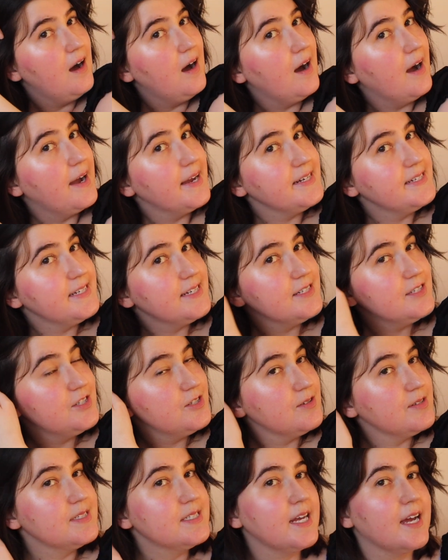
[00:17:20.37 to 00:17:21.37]
I did
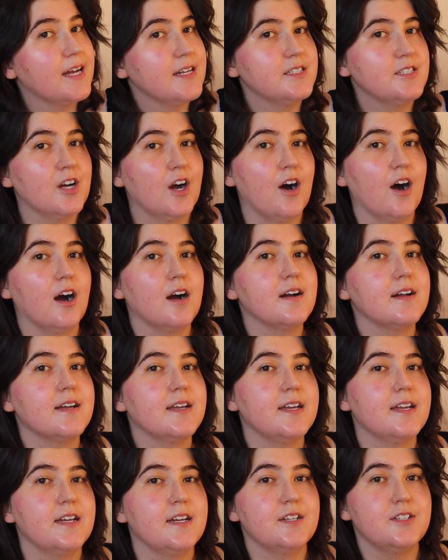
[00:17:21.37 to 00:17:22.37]
do a TED
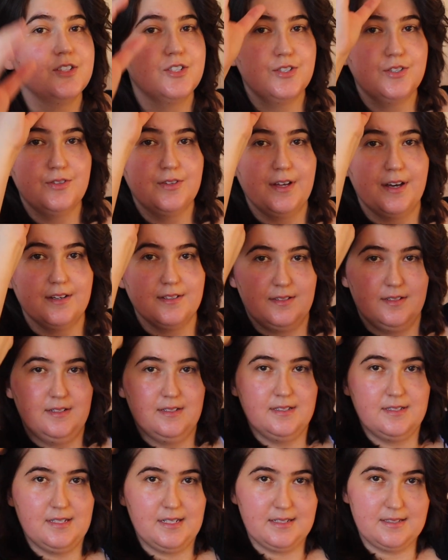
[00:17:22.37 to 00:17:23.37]
Talk in
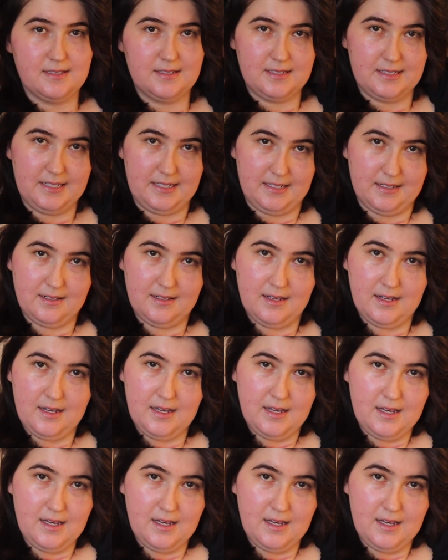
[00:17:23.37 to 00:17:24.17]
2016